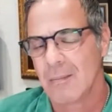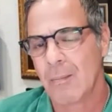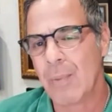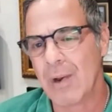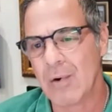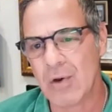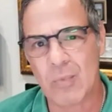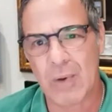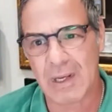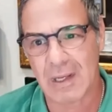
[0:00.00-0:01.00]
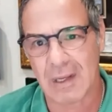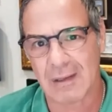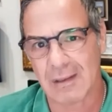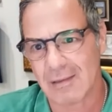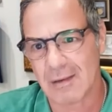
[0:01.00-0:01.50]
by
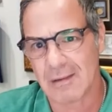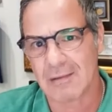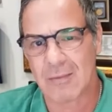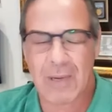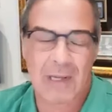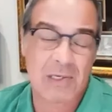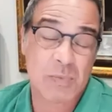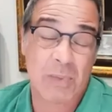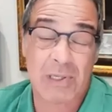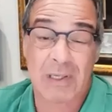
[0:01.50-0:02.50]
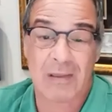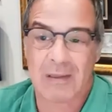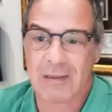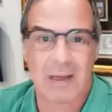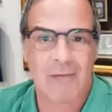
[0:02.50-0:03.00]
hoodwinking the managed money
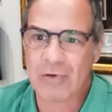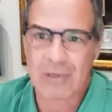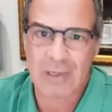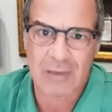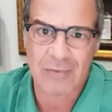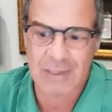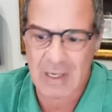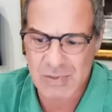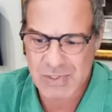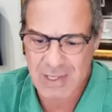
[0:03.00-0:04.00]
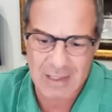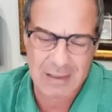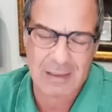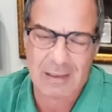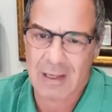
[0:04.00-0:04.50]
than they ever did on the
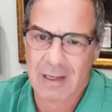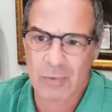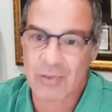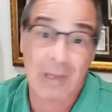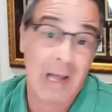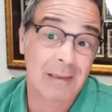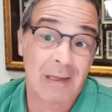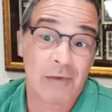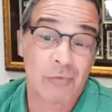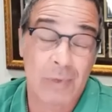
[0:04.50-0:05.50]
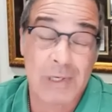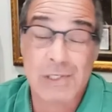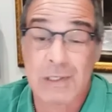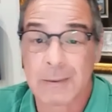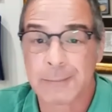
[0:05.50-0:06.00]
downside, and with a lot less
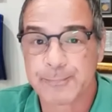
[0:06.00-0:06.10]
risk.